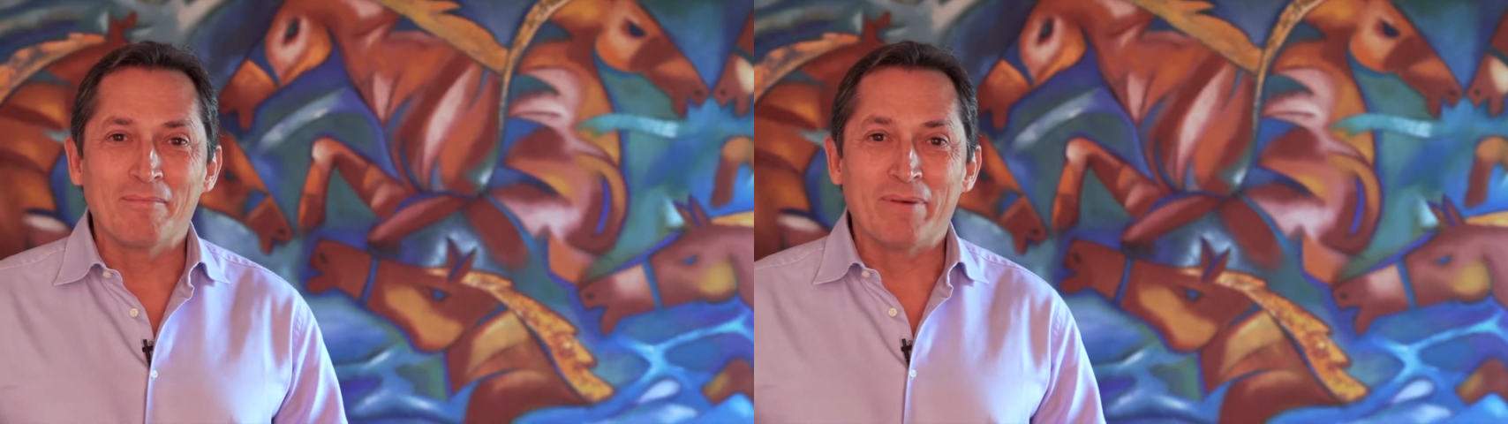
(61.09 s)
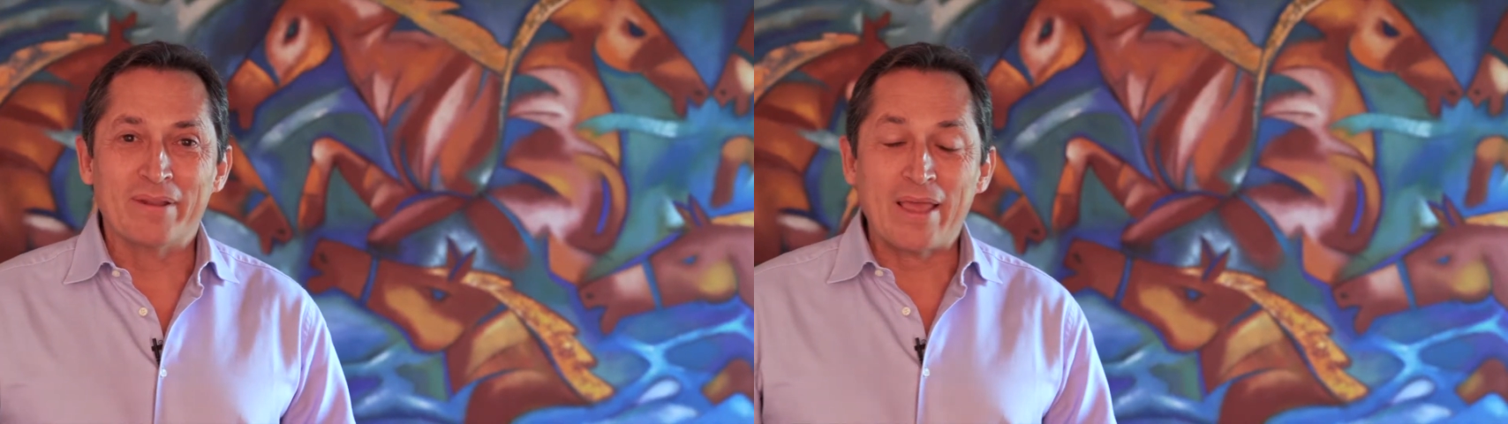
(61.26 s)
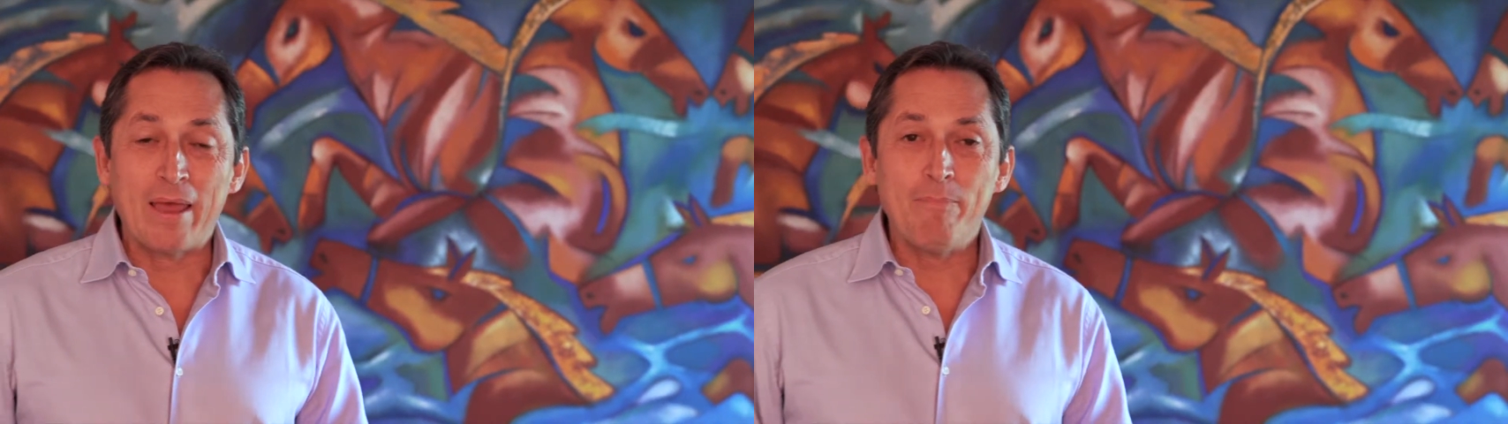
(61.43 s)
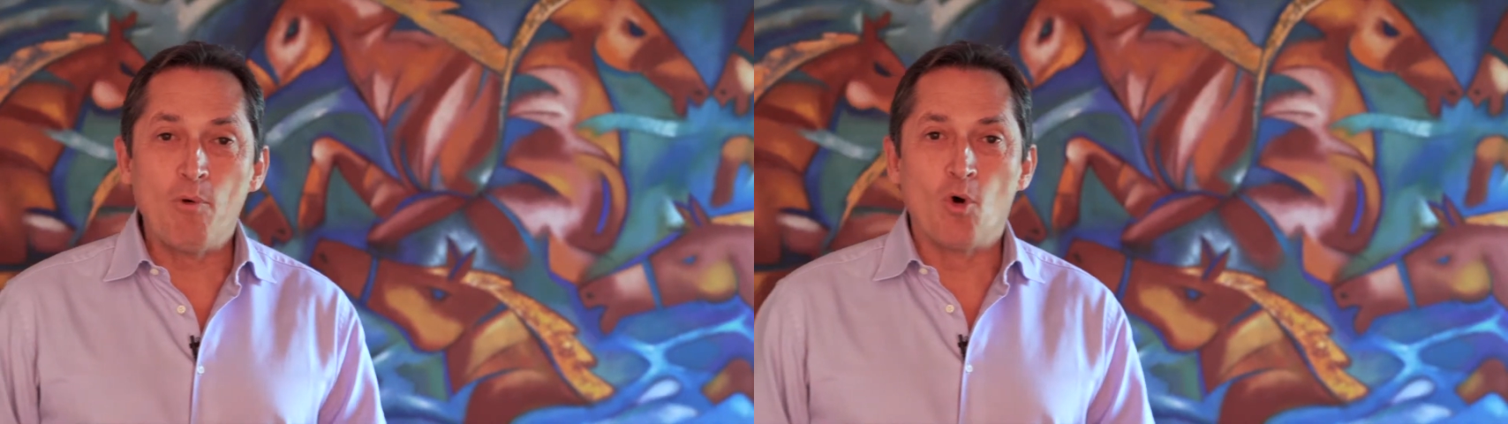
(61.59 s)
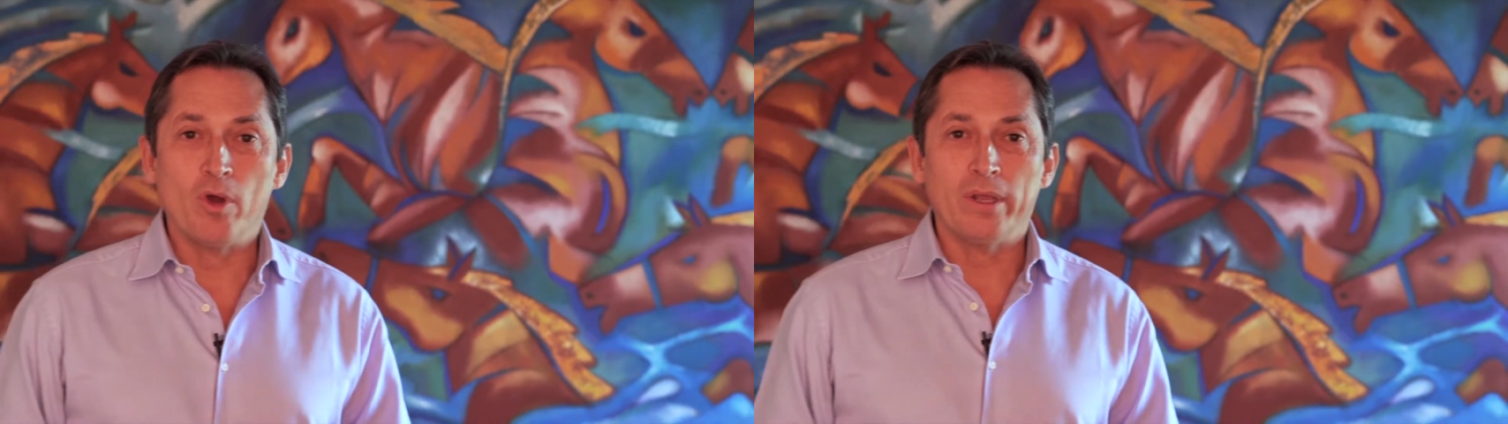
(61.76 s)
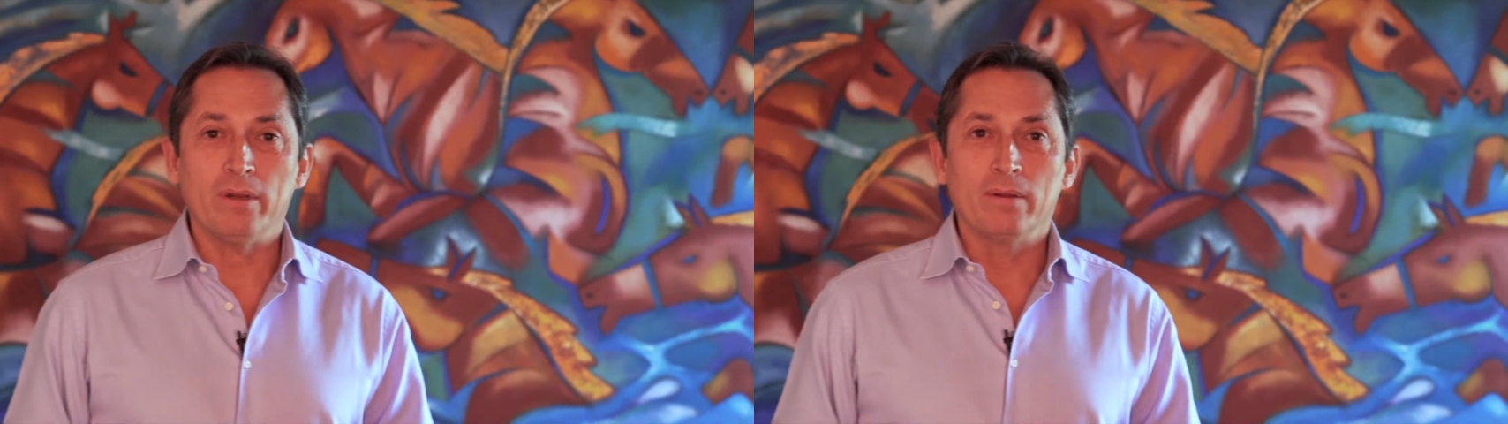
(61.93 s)
But at that
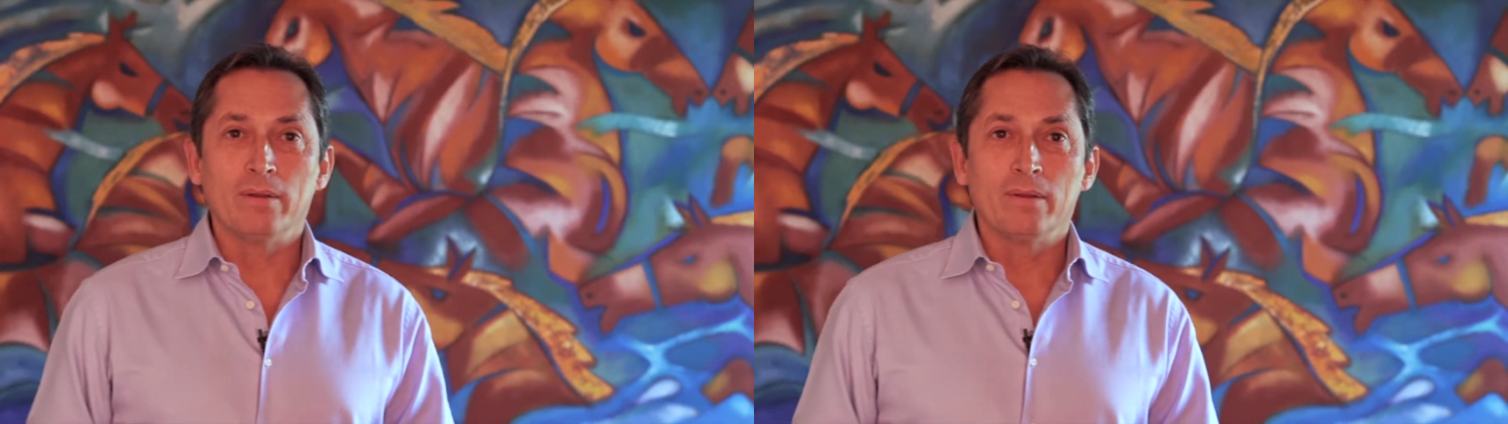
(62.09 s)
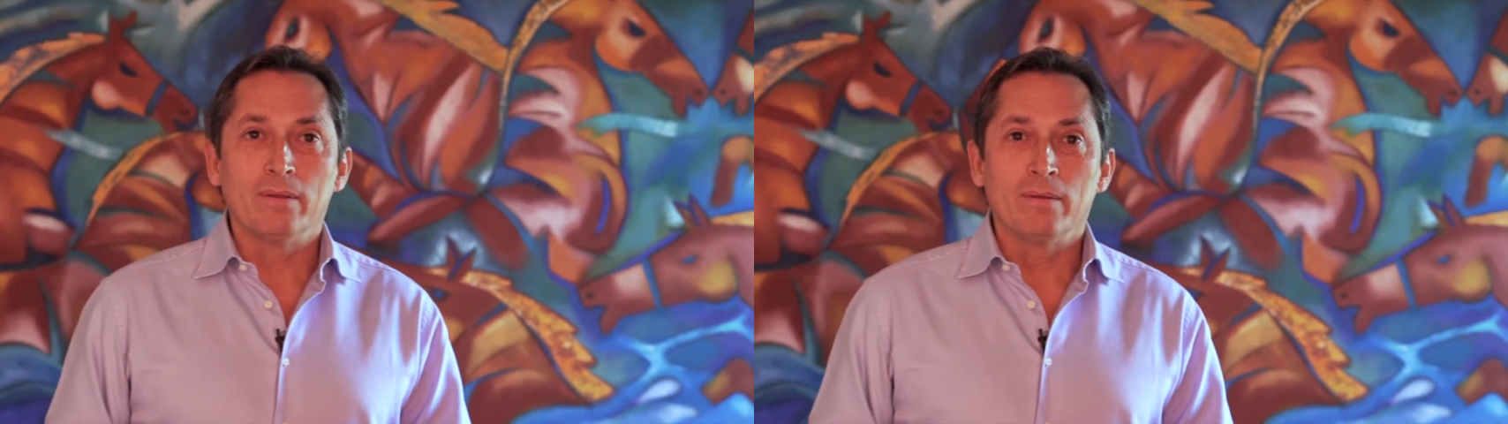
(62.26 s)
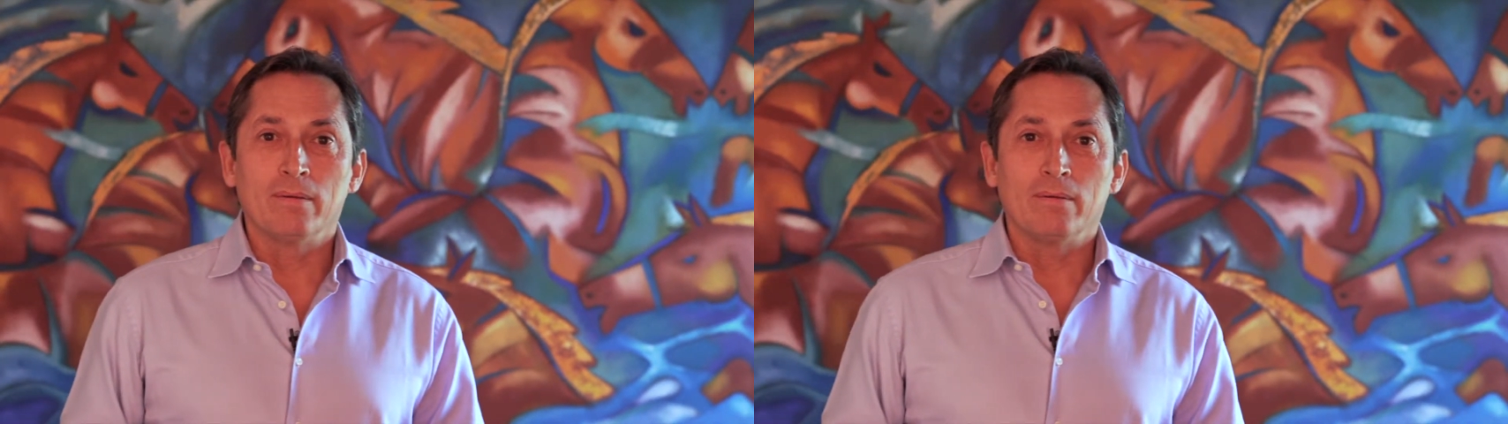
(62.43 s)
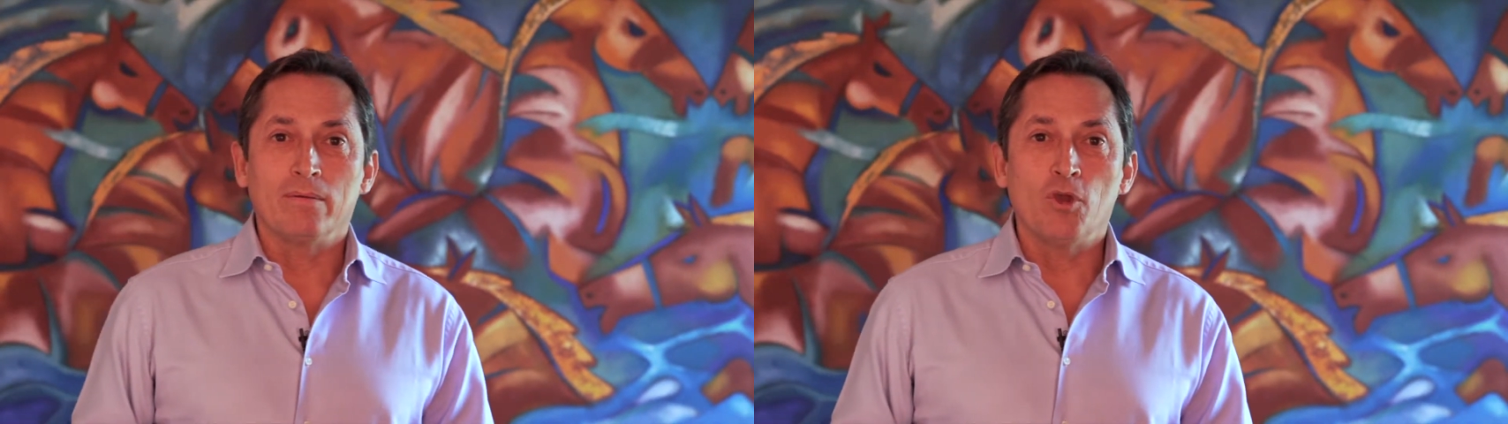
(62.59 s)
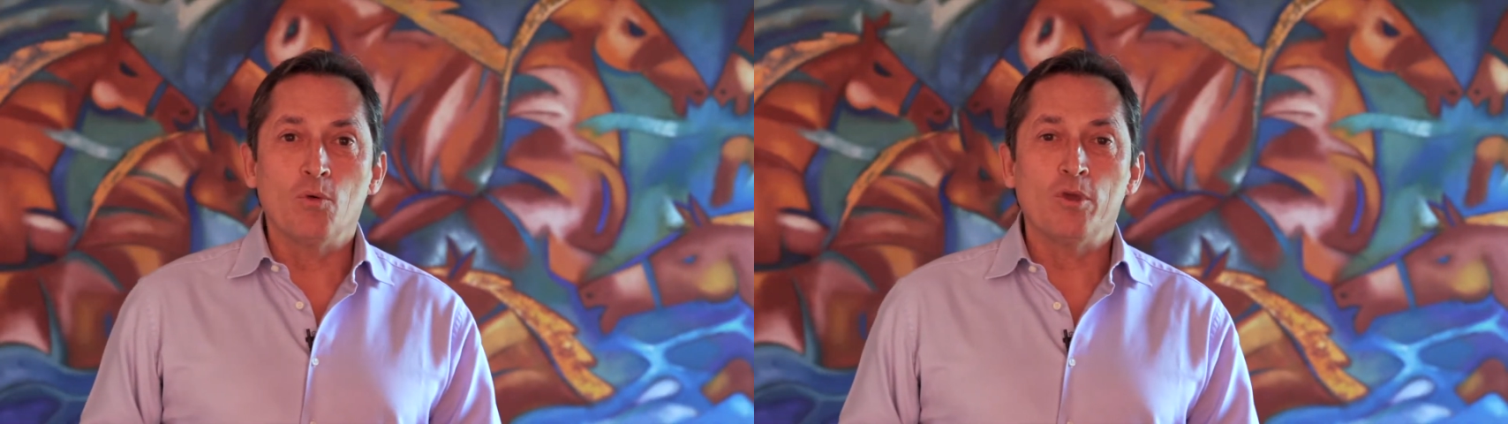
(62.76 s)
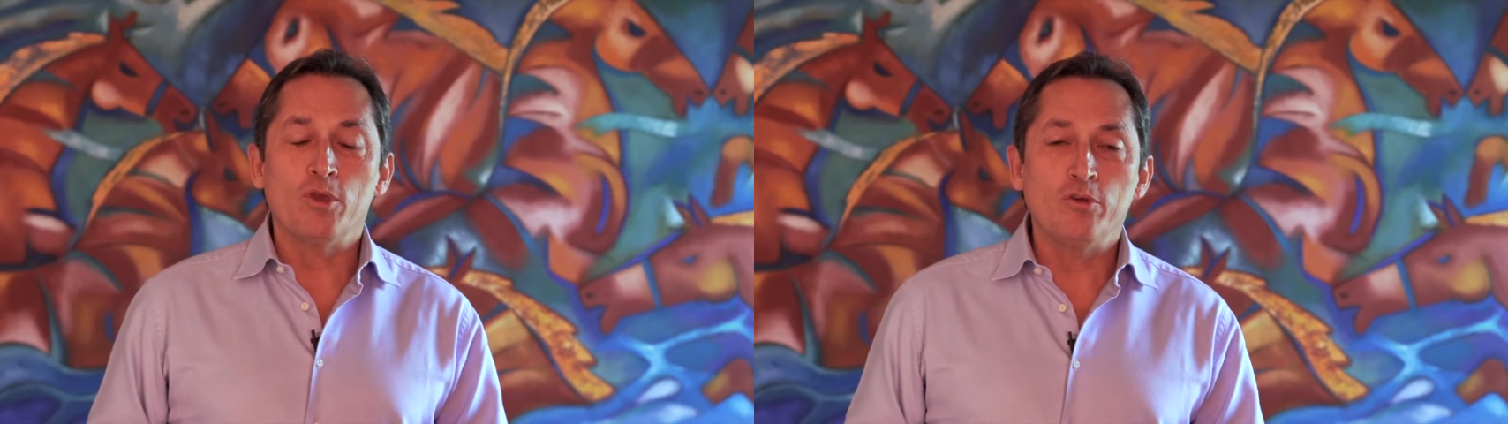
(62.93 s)
point,
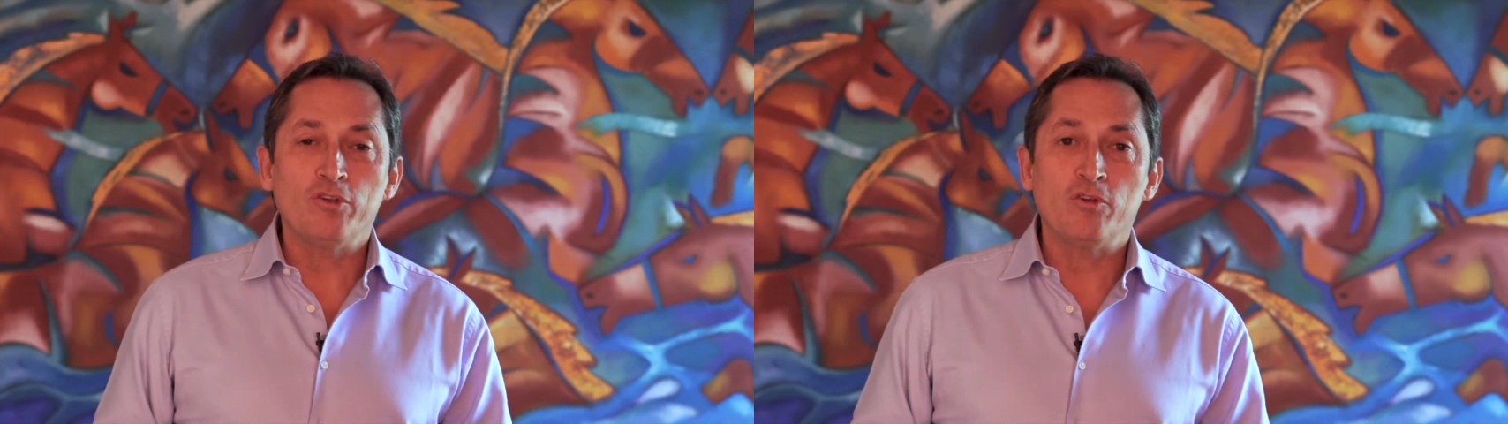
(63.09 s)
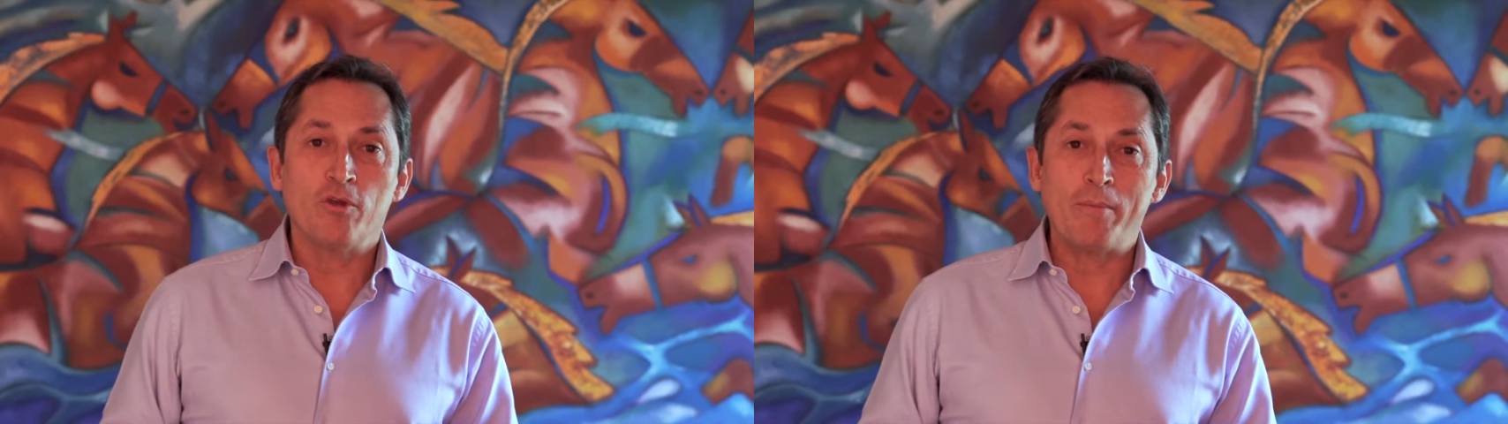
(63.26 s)
you were using your